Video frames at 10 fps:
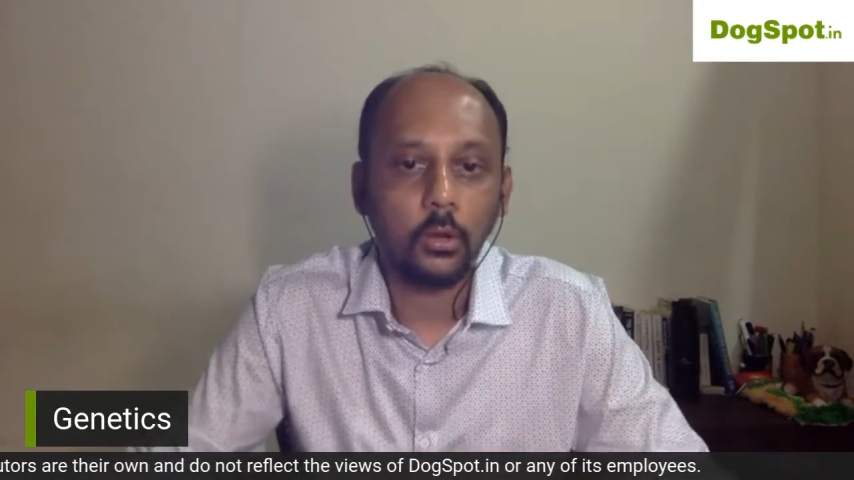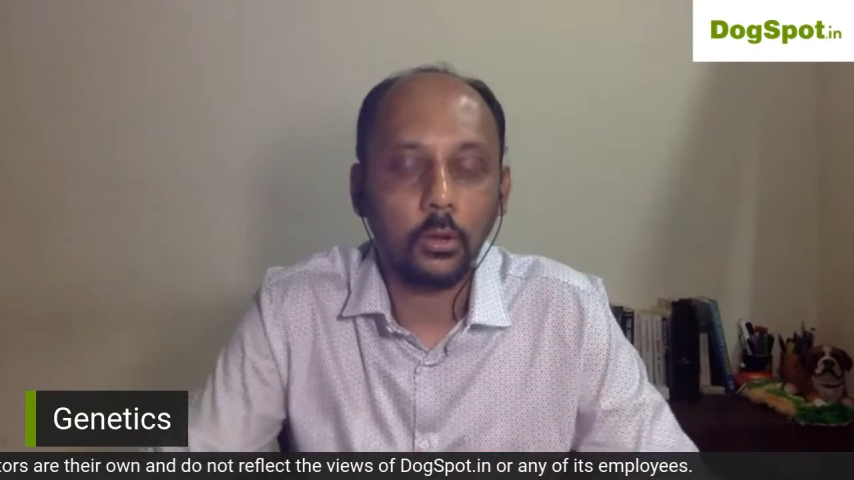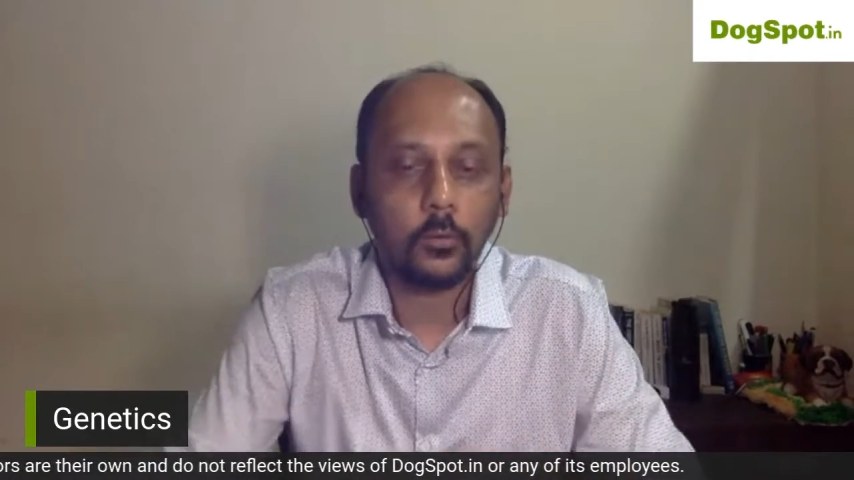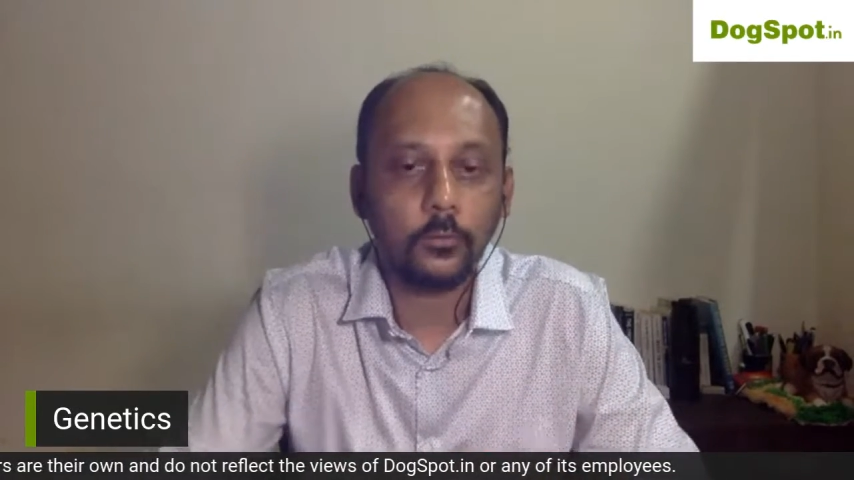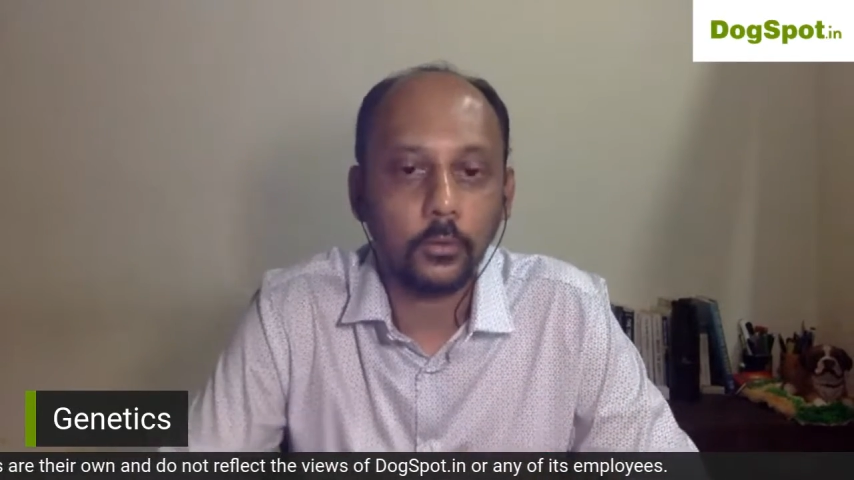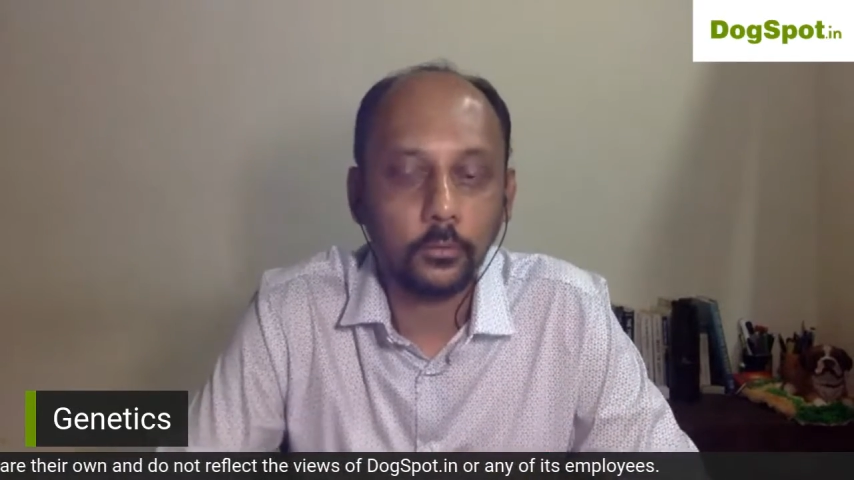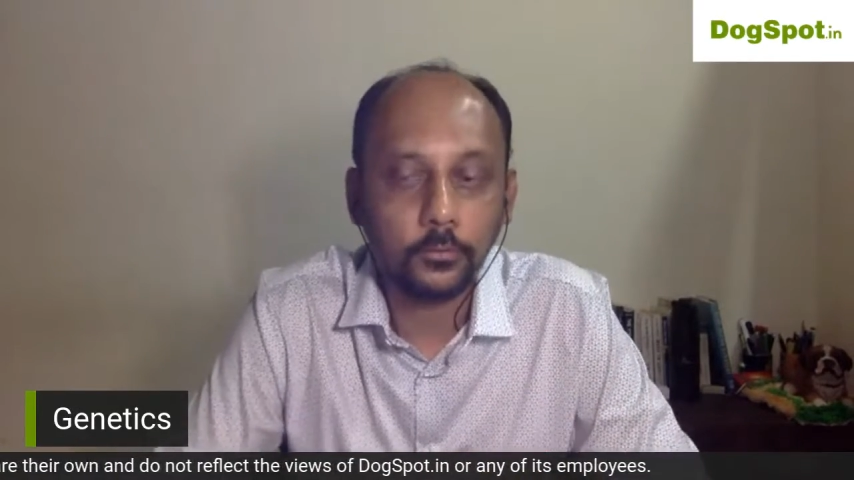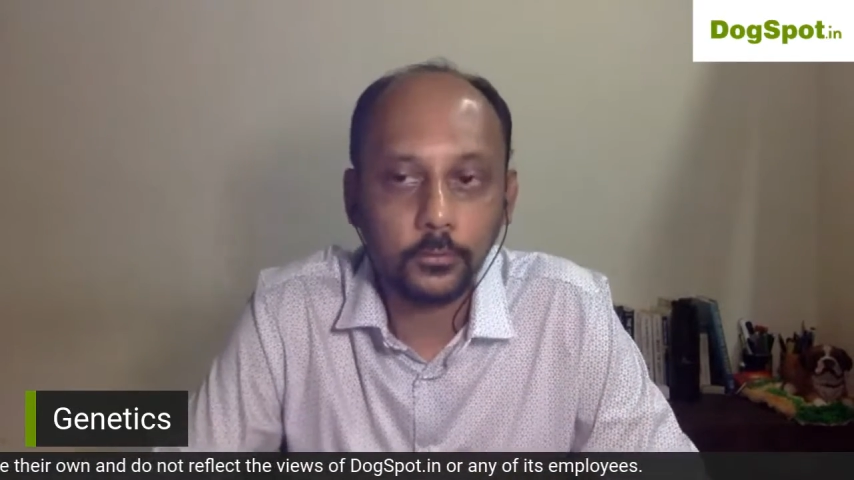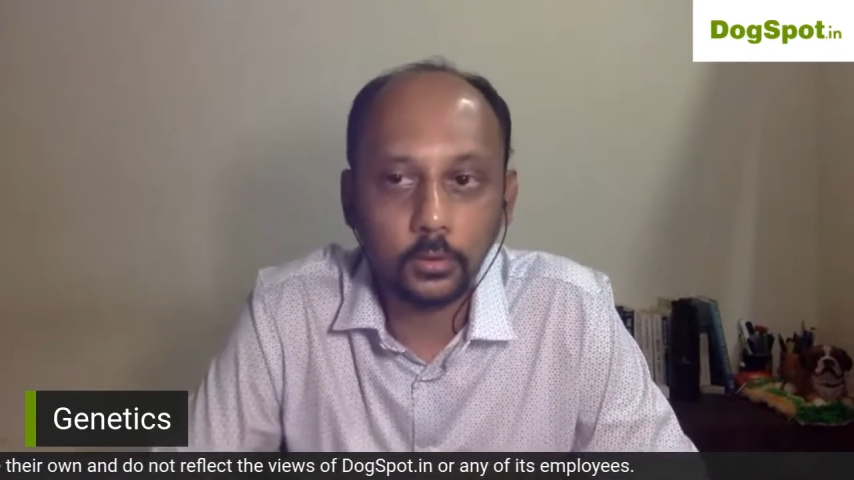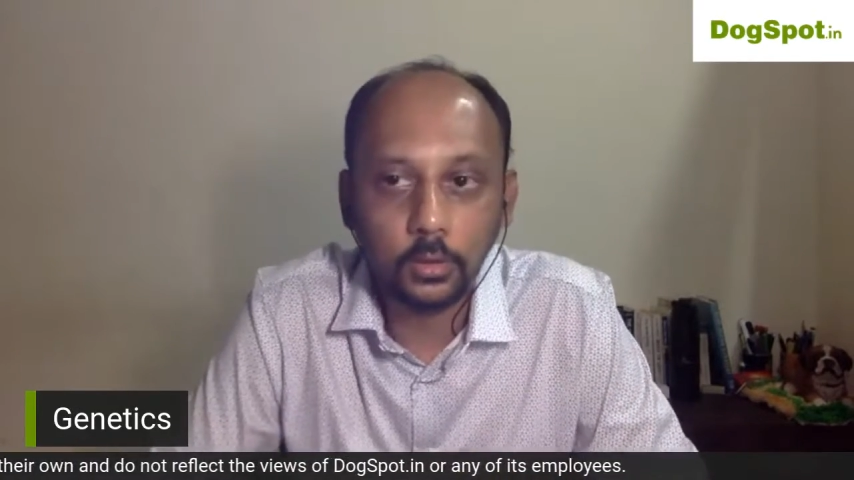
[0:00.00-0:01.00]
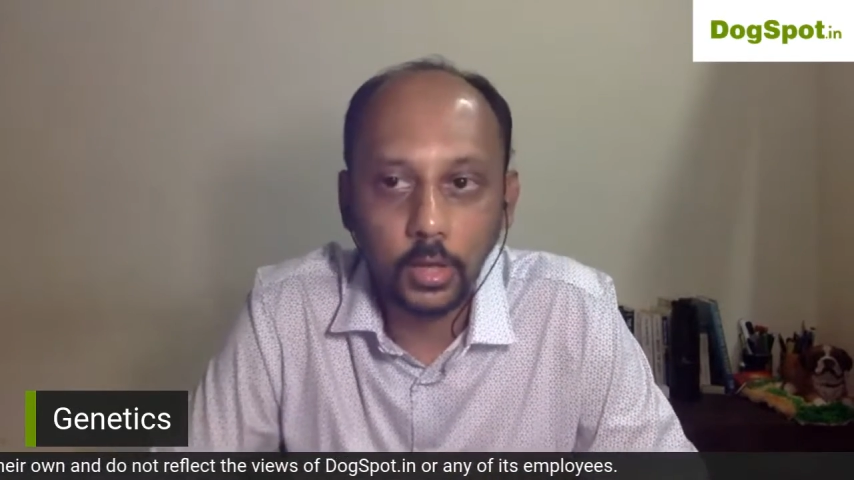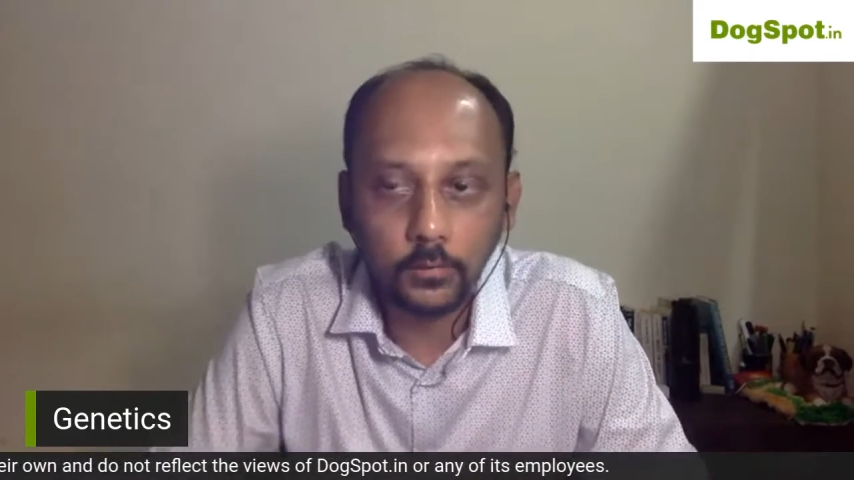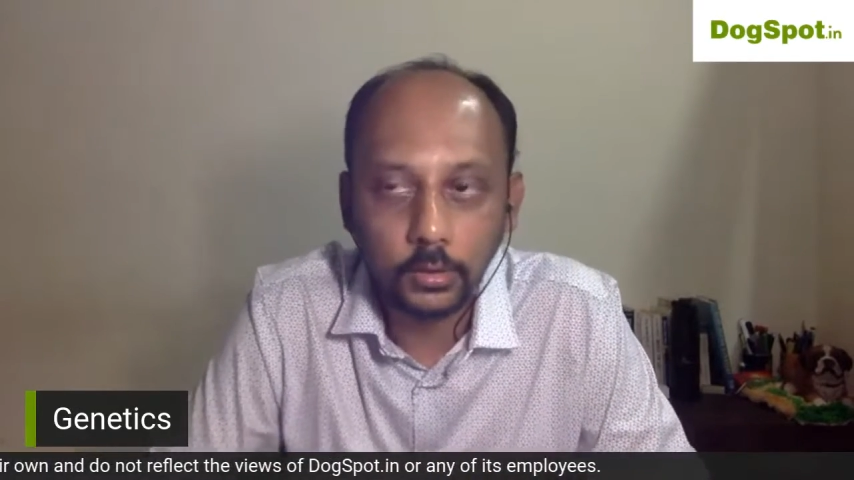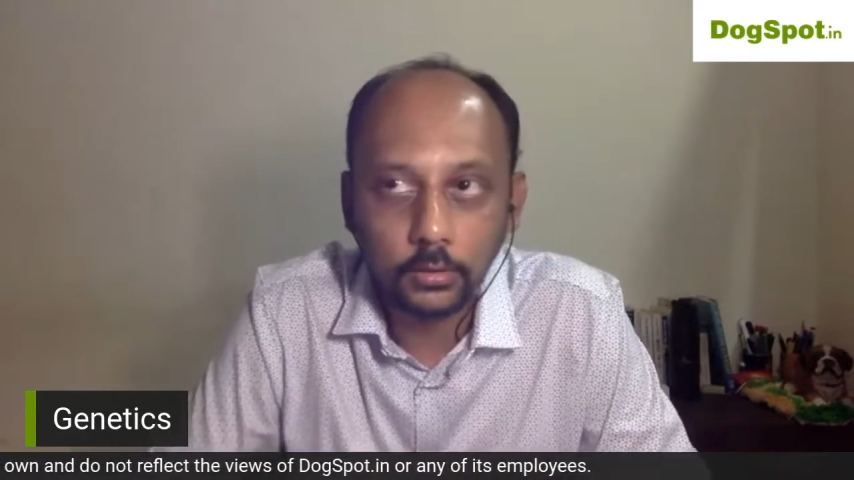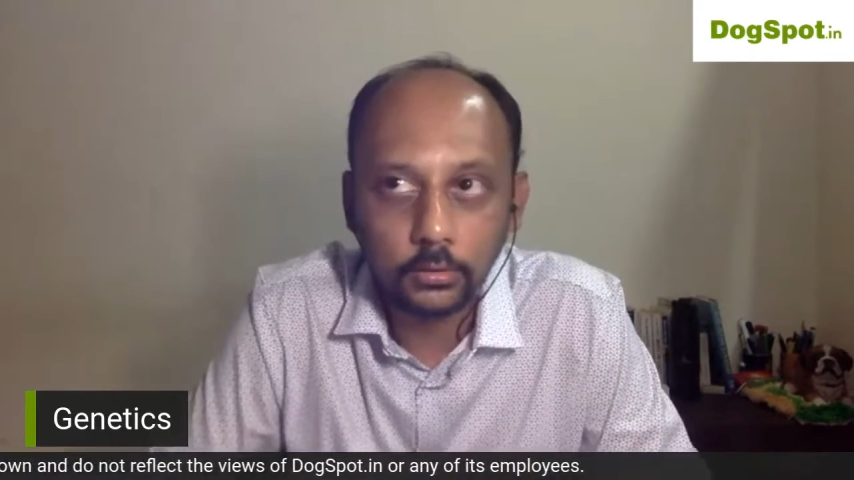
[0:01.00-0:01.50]
of
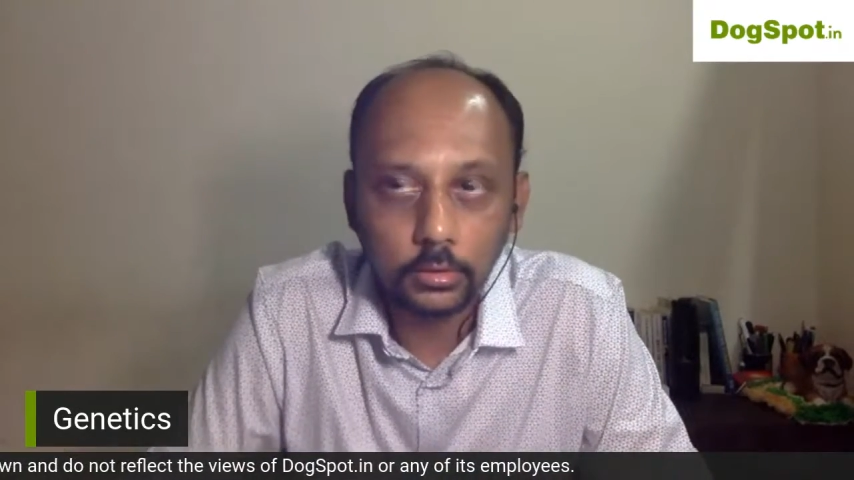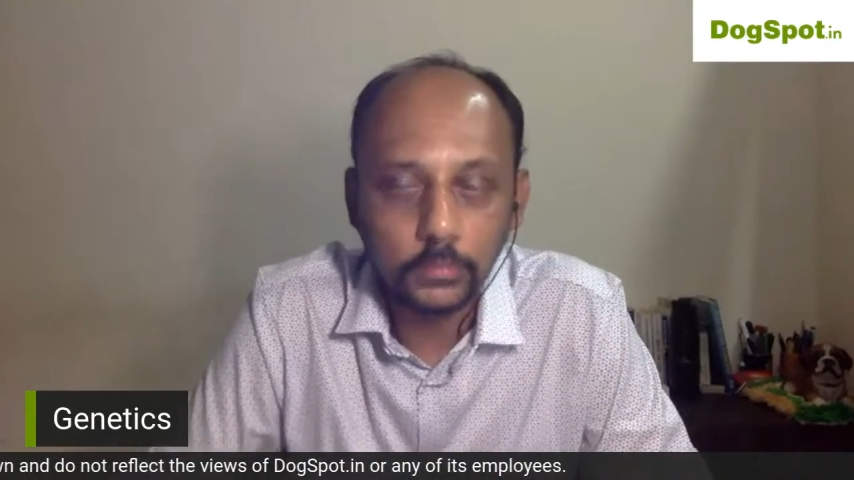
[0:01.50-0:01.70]
having